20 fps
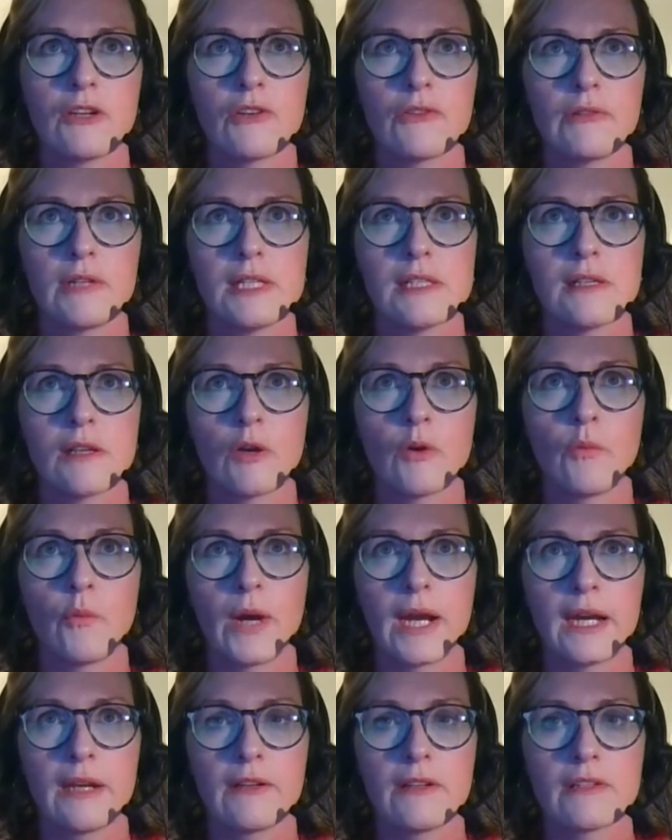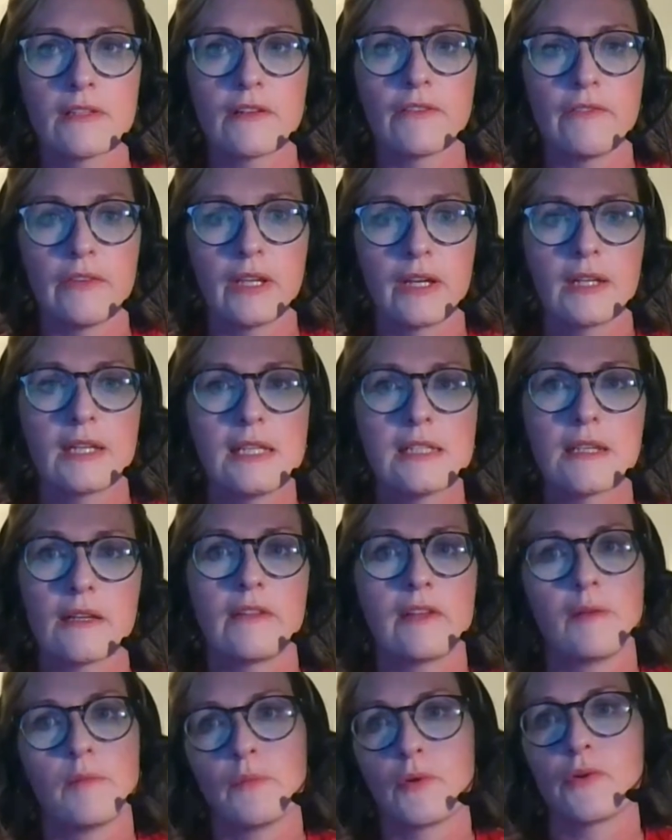increasing awareness of light
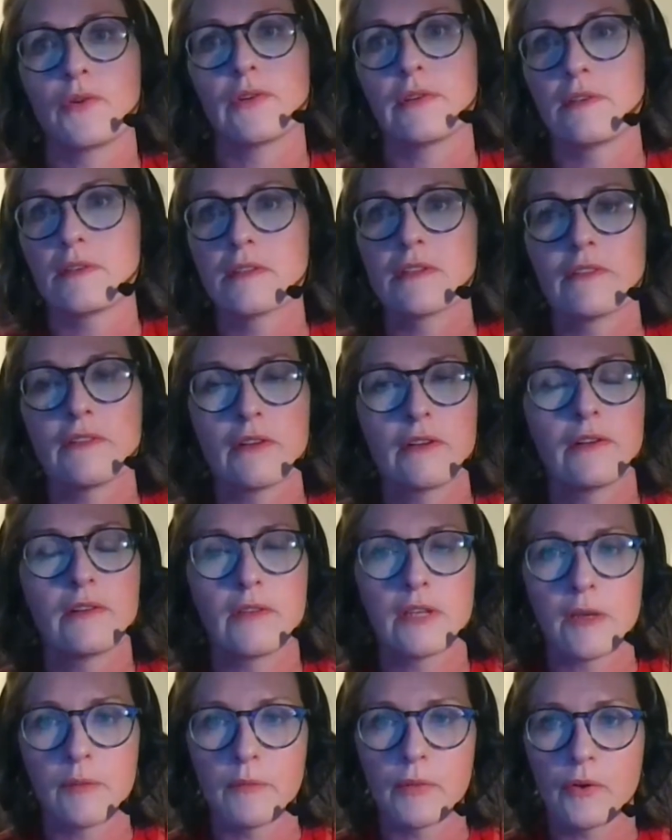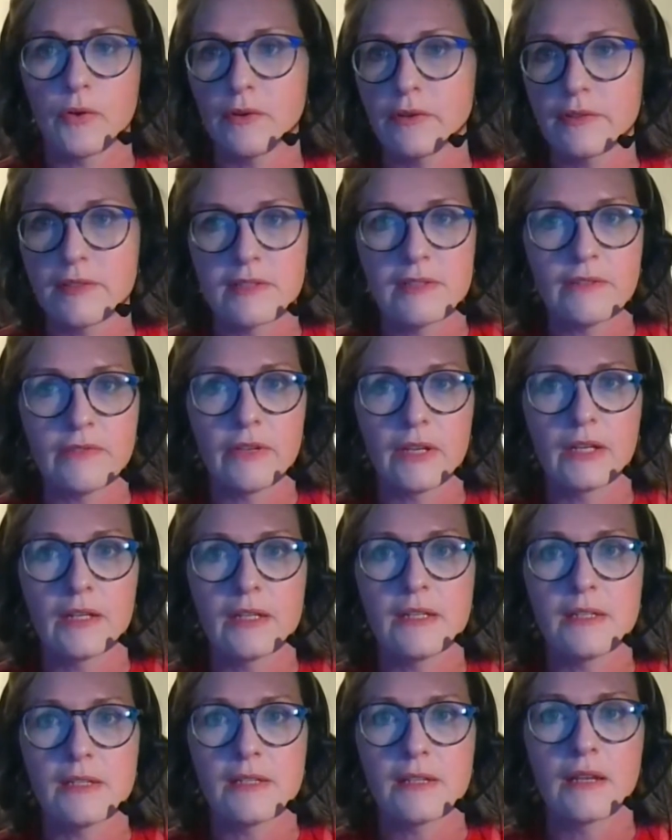and the importance of
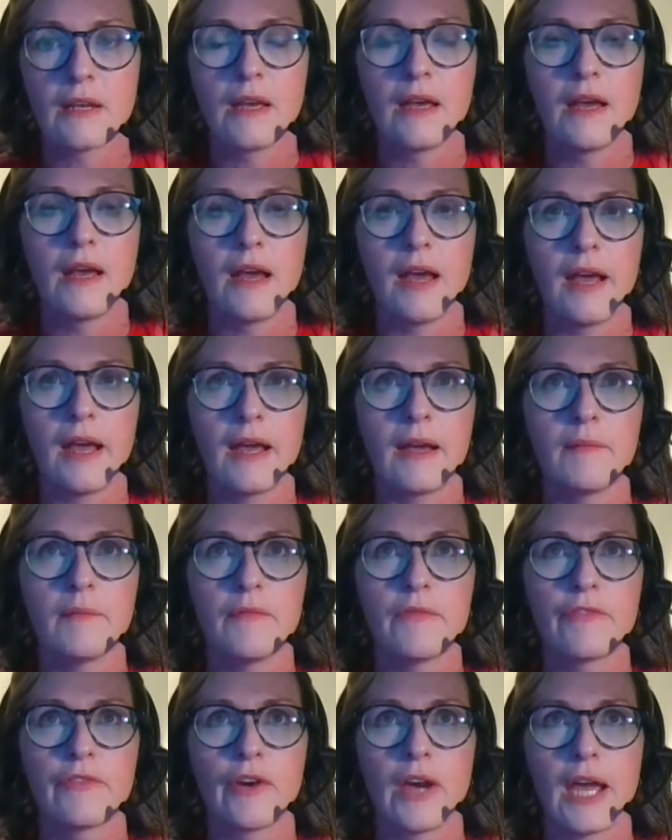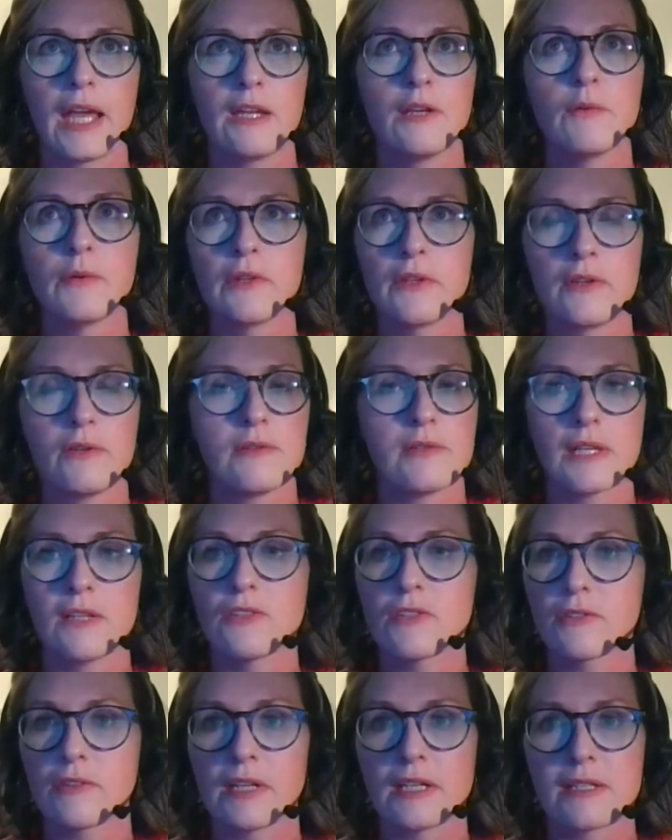light for anyone who's
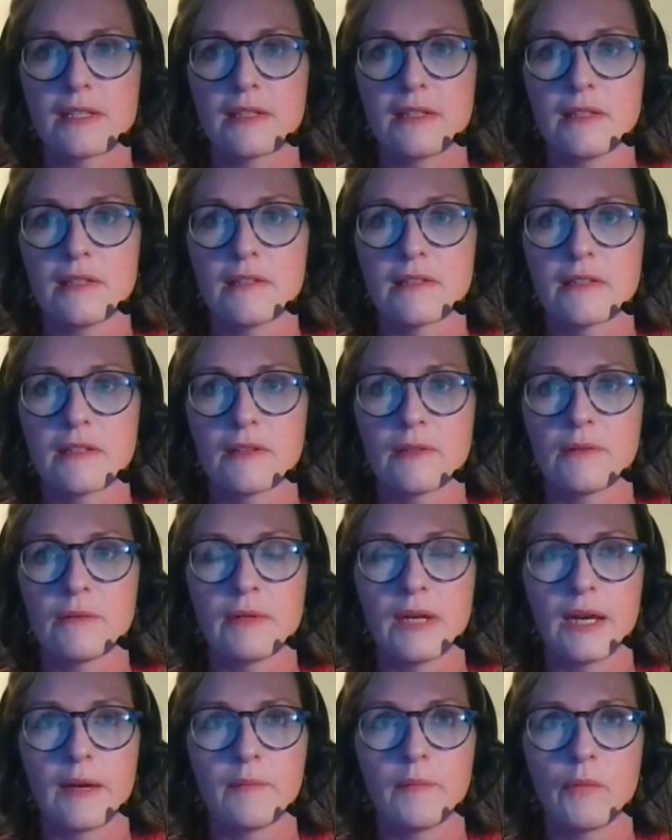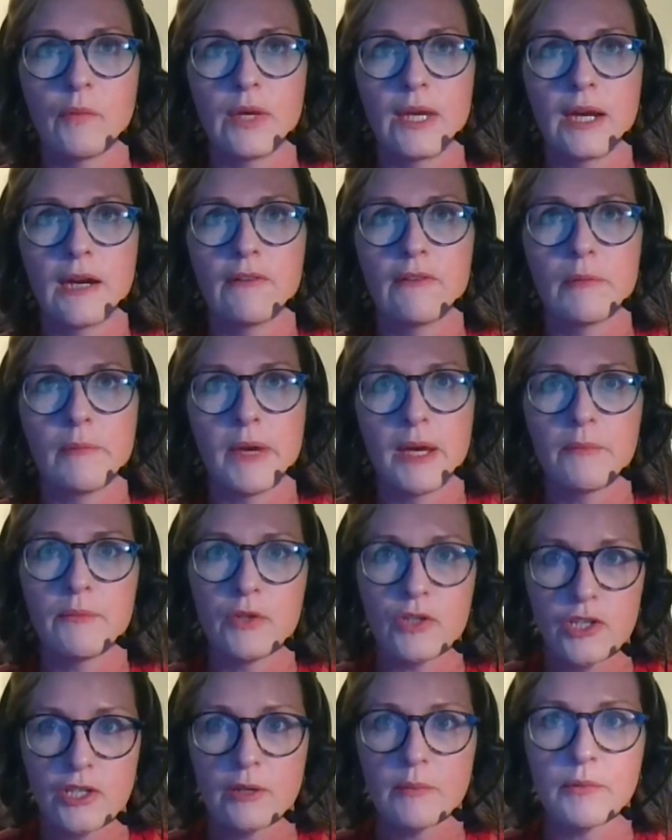interested. So we are a
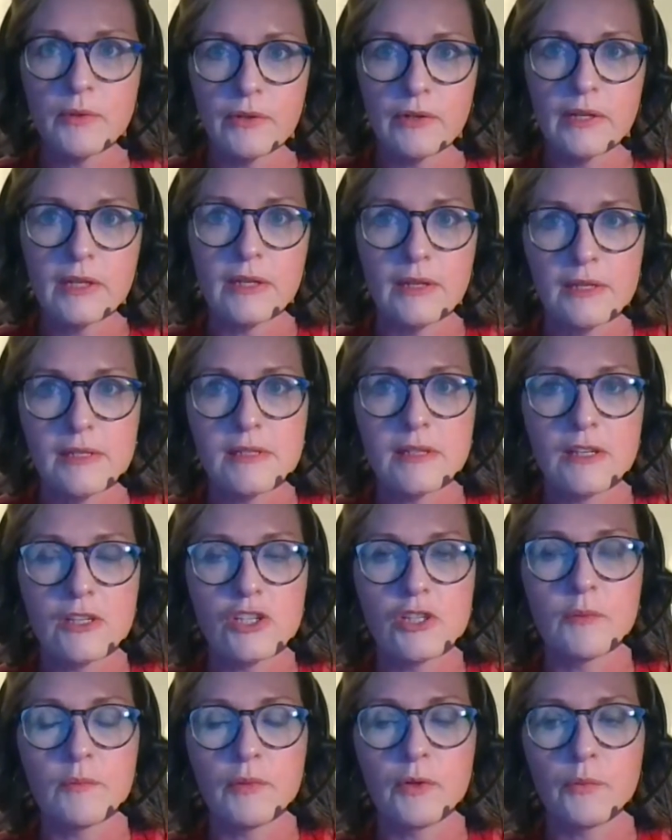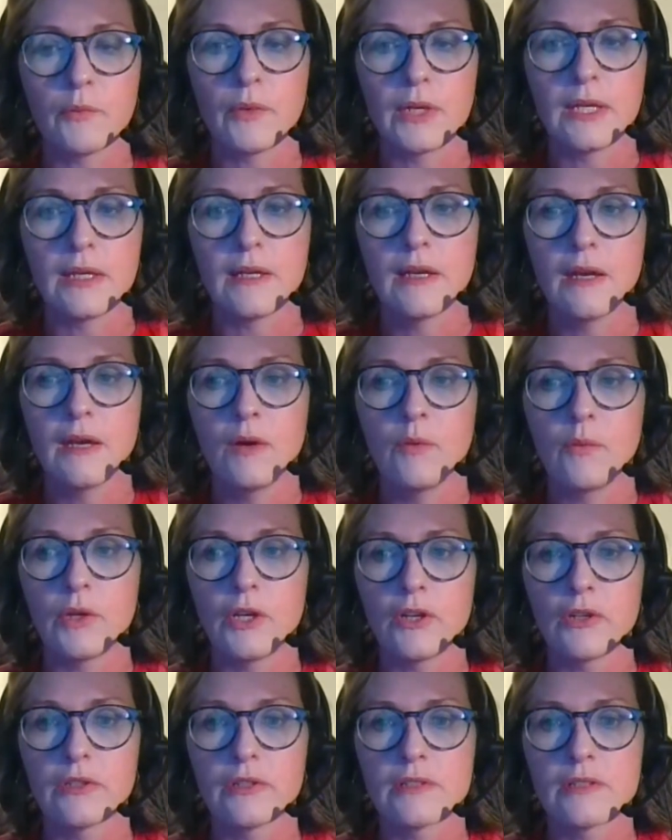membership organization, but we
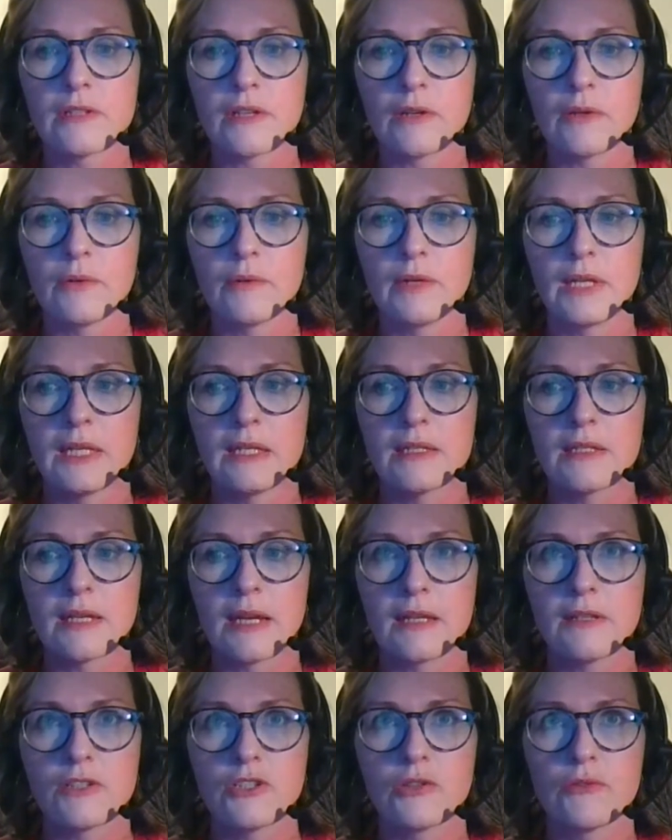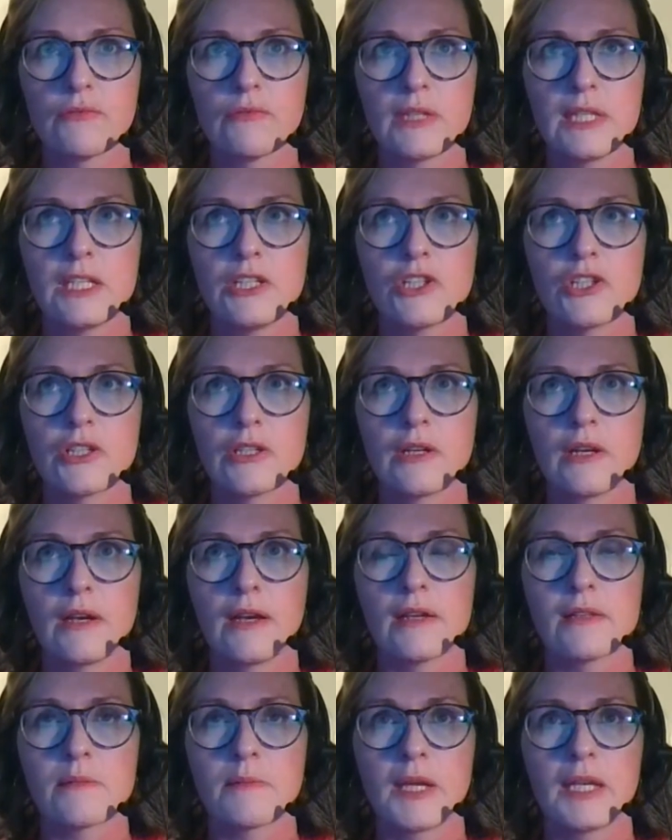also intend to reach
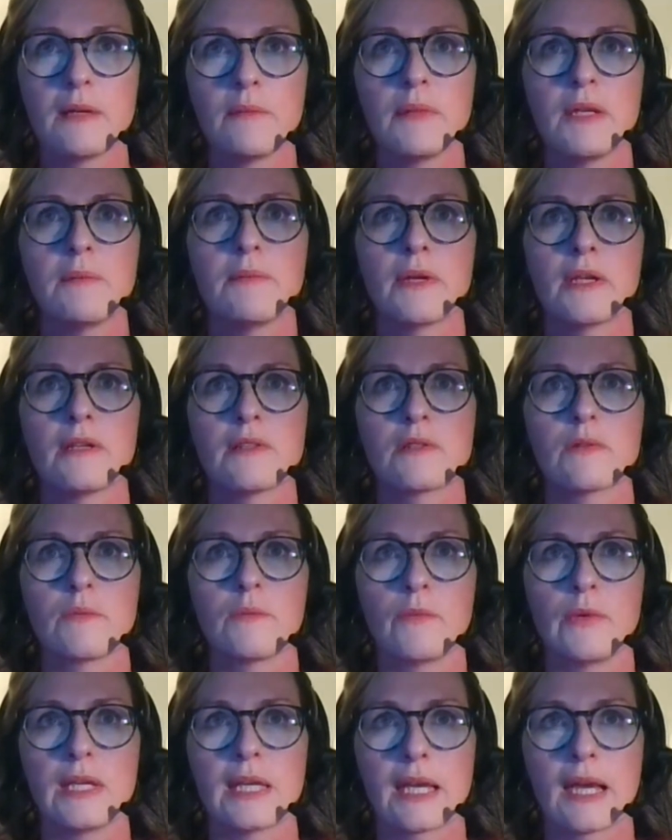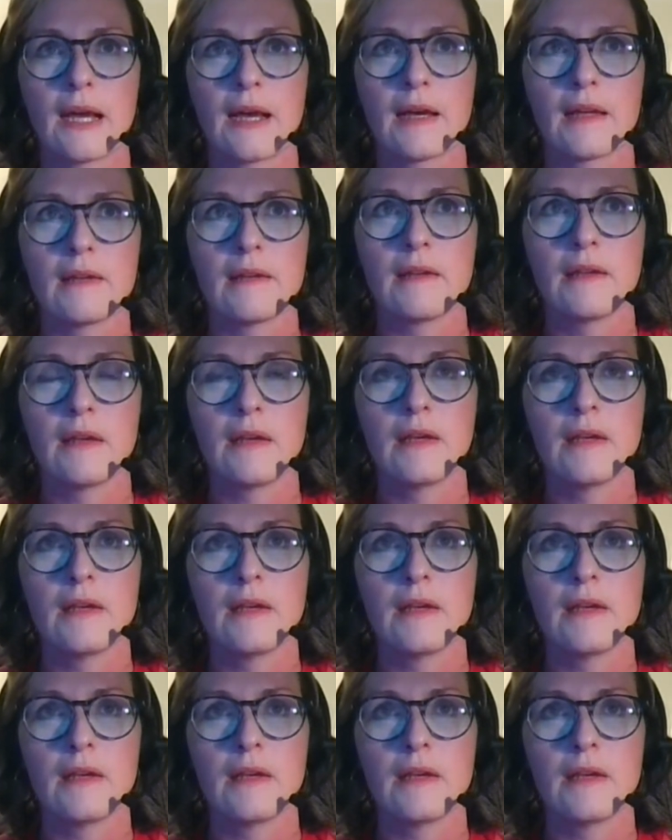as many people as we can